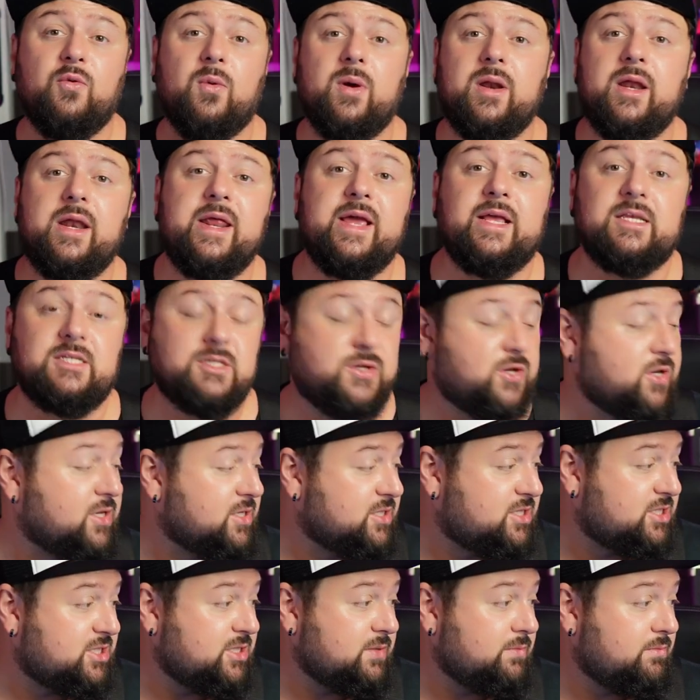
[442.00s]
one of these
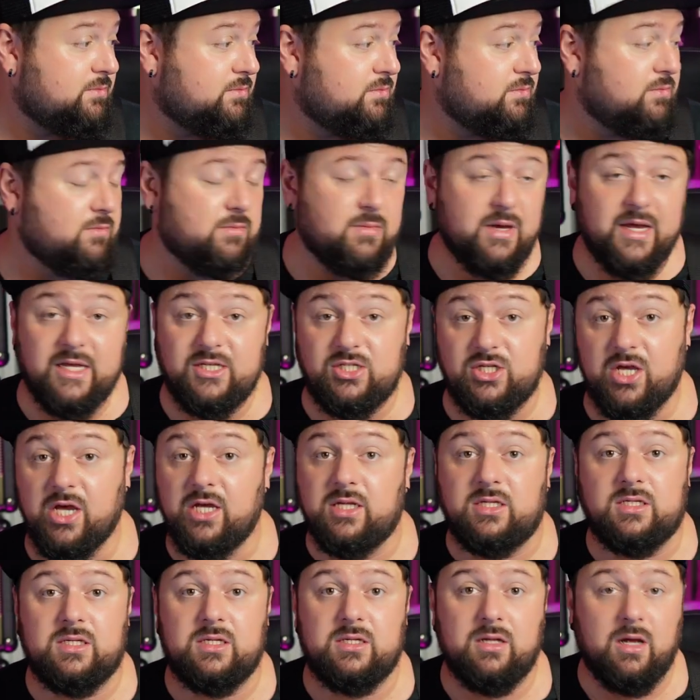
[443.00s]
because it's
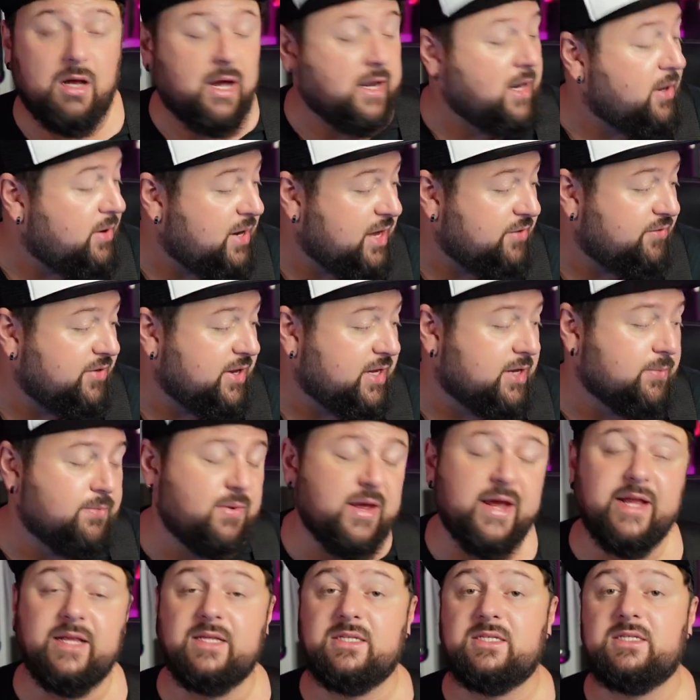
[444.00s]
good. I don't have any
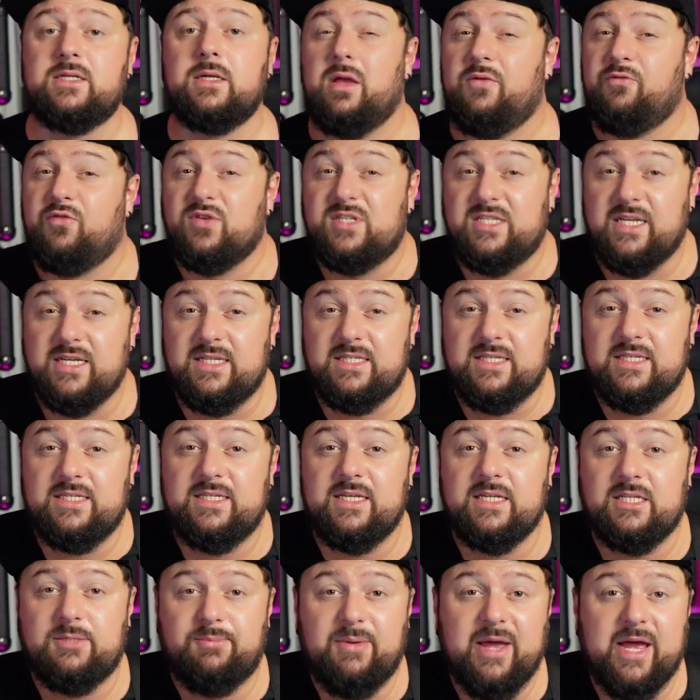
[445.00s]
complaints. For
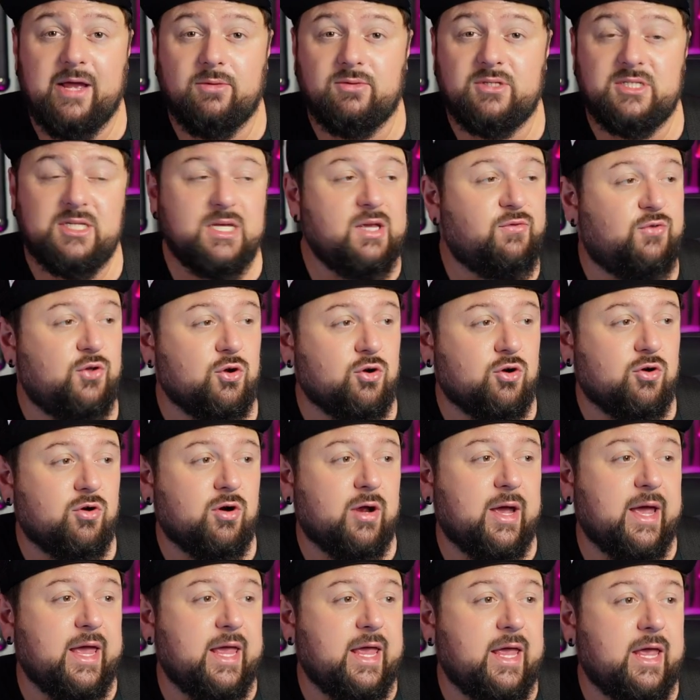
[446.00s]
£66,
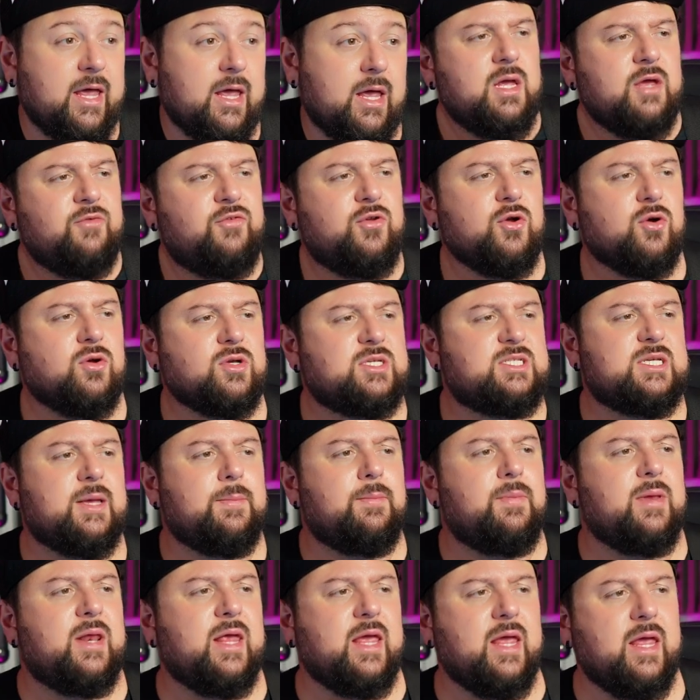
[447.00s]
if you're
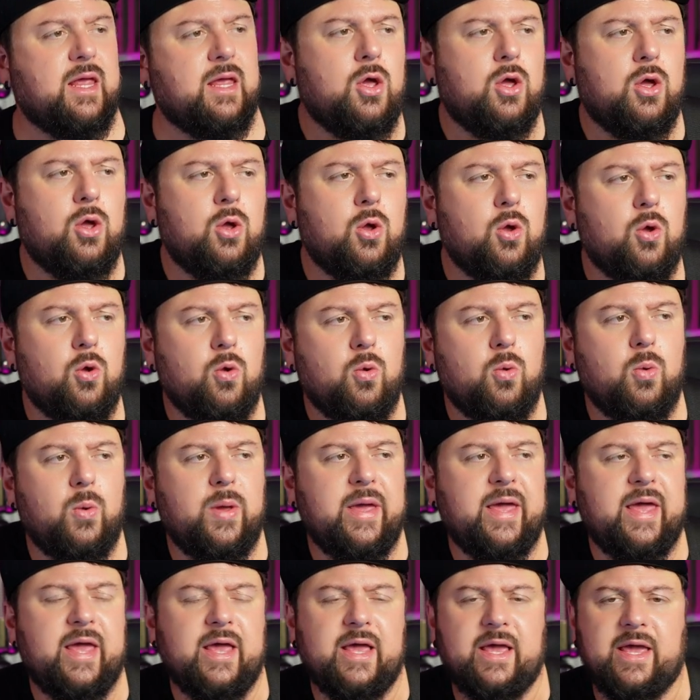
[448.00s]
somebody who
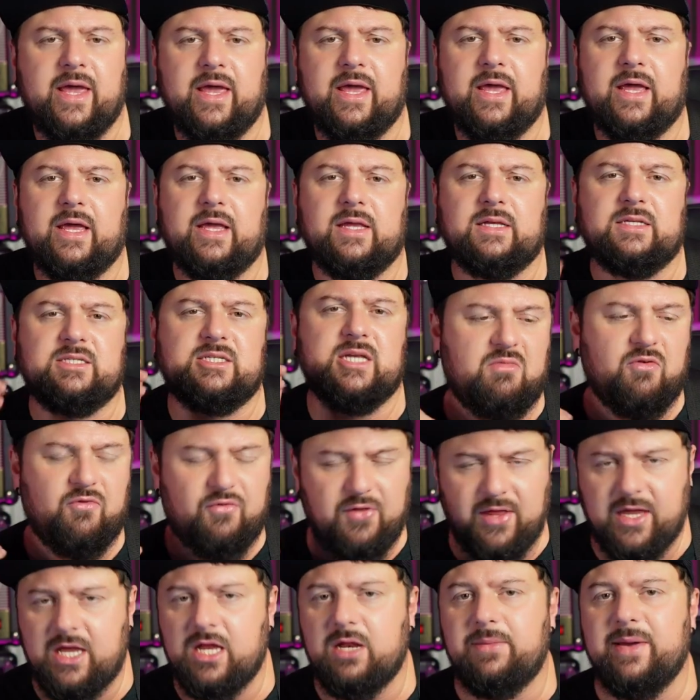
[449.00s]
is
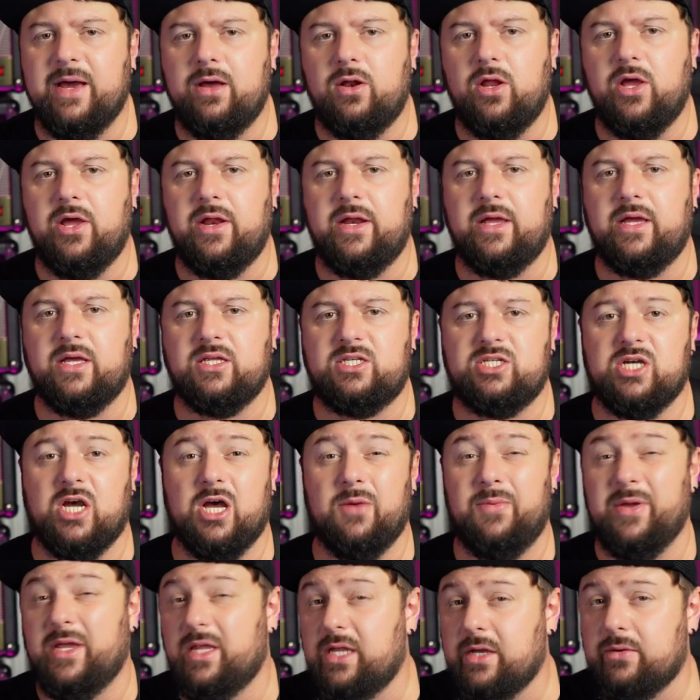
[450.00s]
thinking about learning guitar
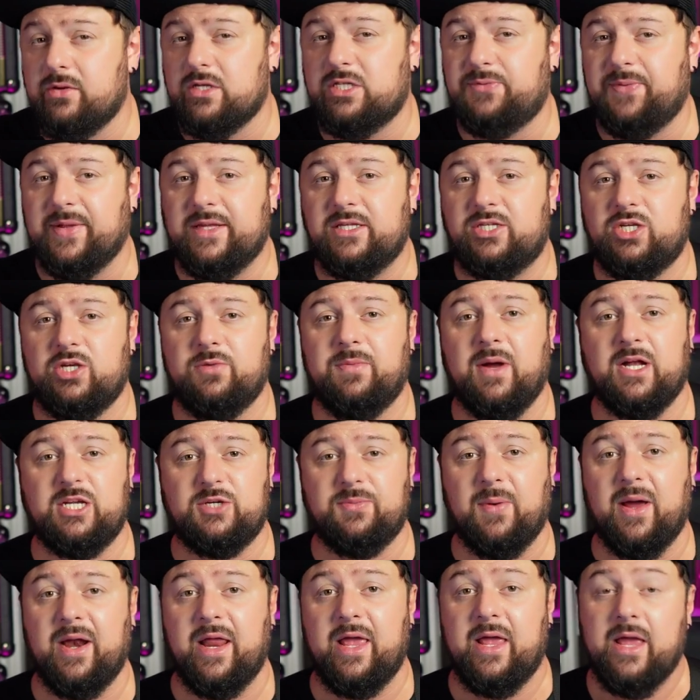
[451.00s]
but you don't want to spend too much
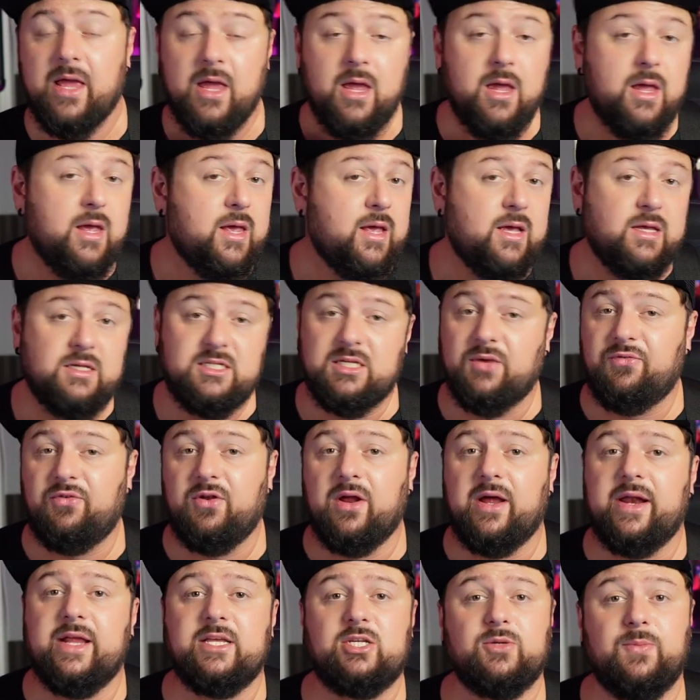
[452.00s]
money, something
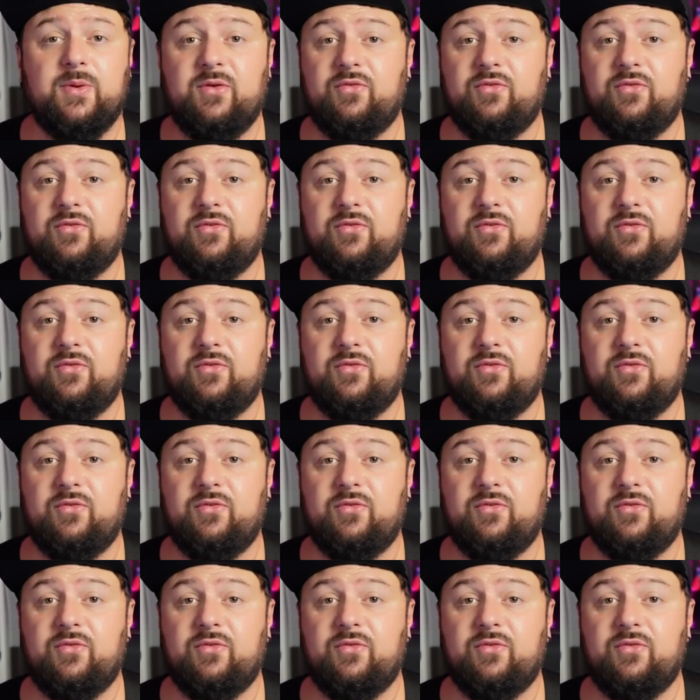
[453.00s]
like this will be